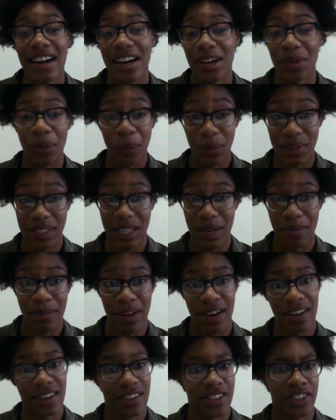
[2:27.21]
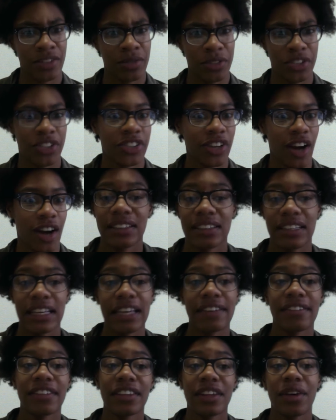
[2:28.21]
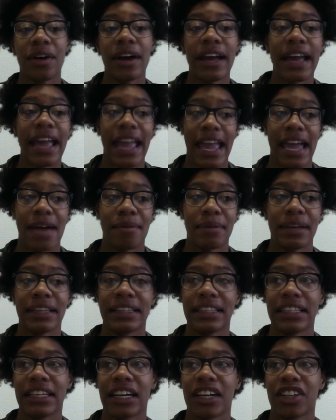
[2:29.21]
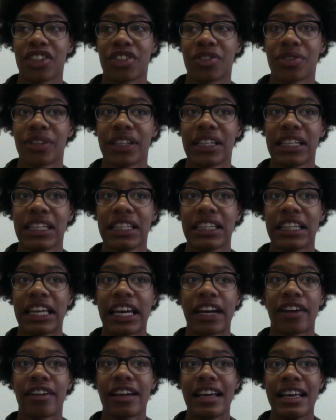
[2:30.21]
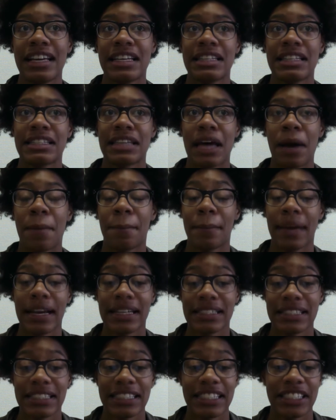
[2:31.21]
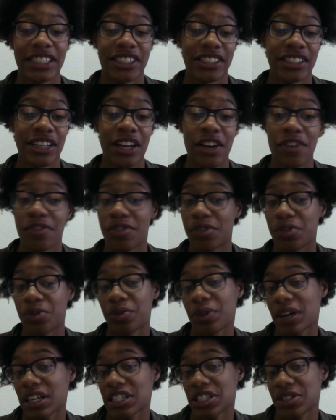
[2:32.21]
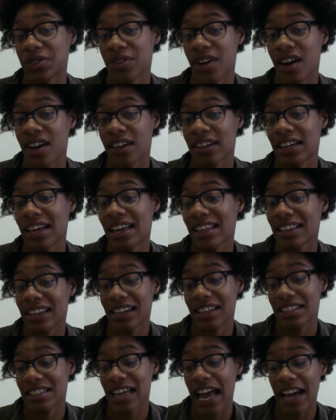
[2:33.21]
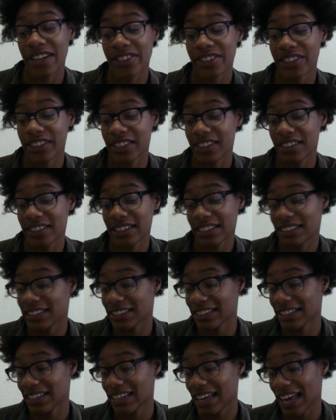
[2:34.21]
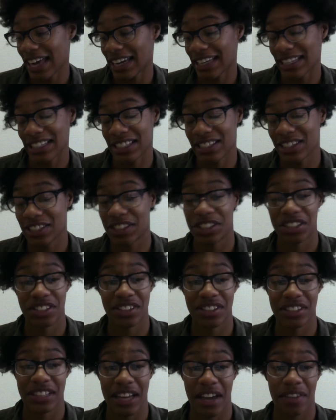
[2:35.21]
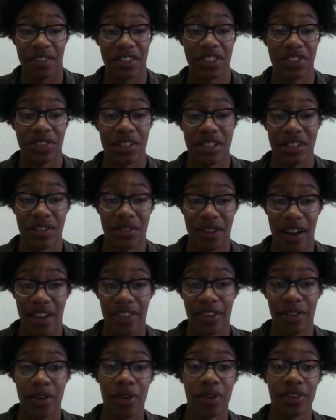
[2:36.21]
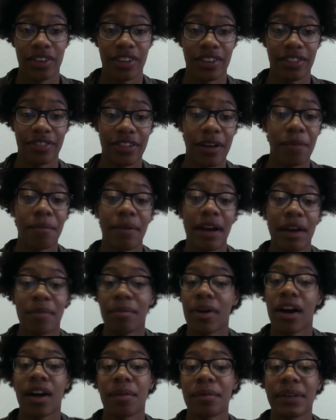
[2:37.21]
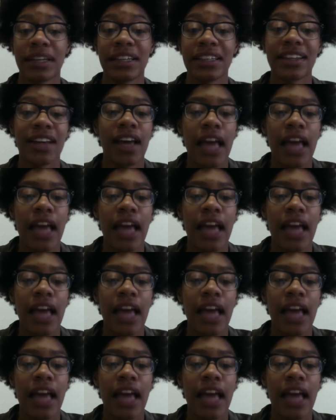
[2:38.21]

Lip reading: And when we said America, she was shocked. Even though I am in the country, there is a Mexican food restaurant that is actually authentic and it's just down the street and around the corner from my apartment.